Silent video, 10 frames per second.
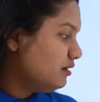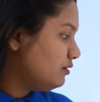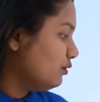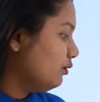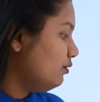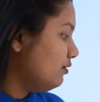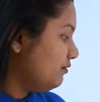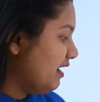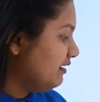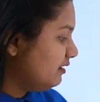So
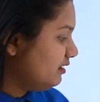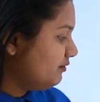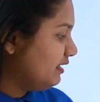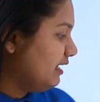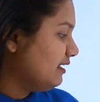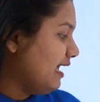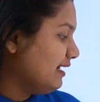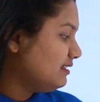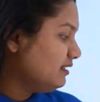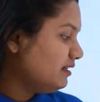finally we get
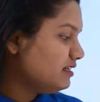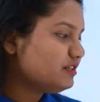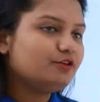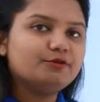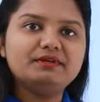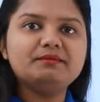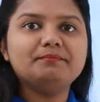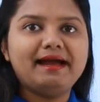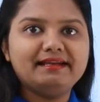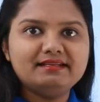acceleration to be
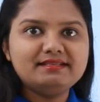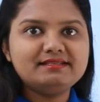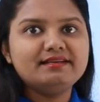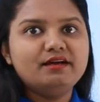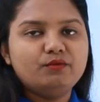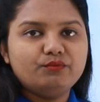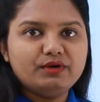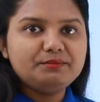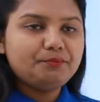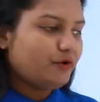minus
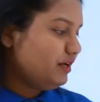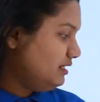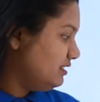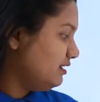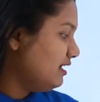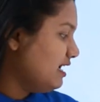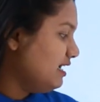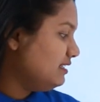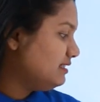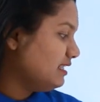
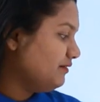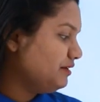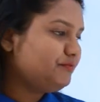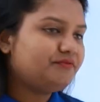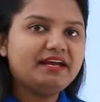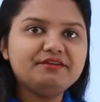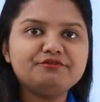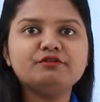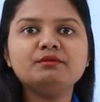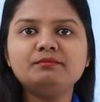
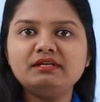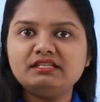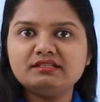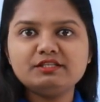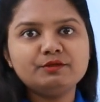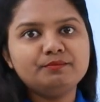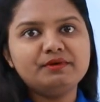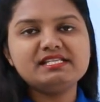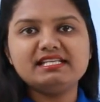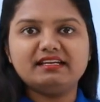1.875 meters
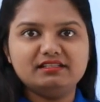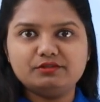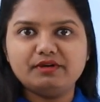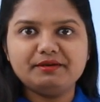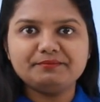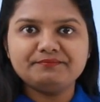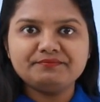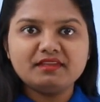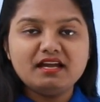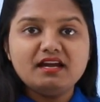per second square.
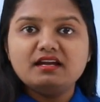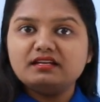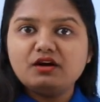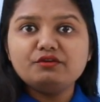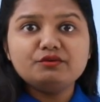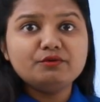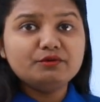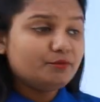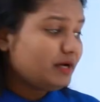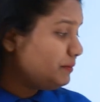Now you,
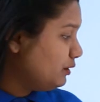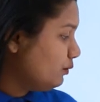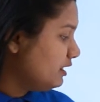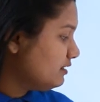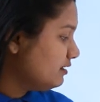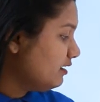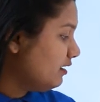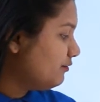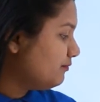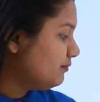you might be noticing
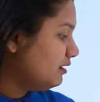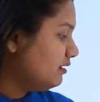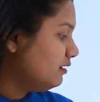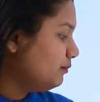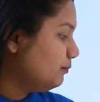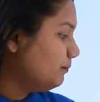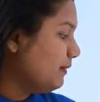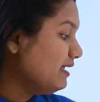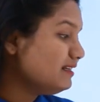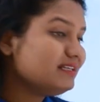a, a
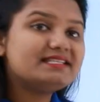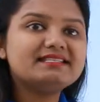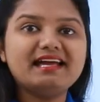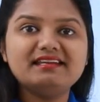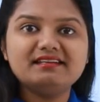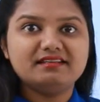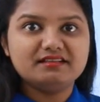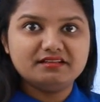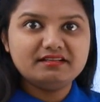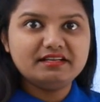minus sign
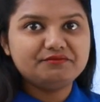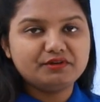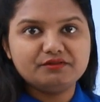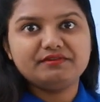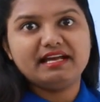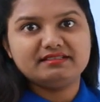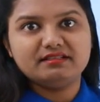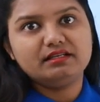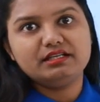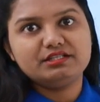here in front of
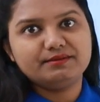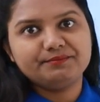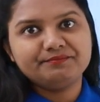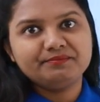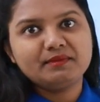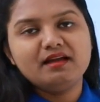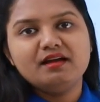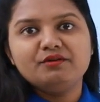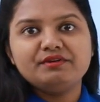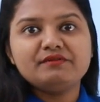acceleration.
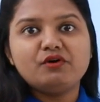We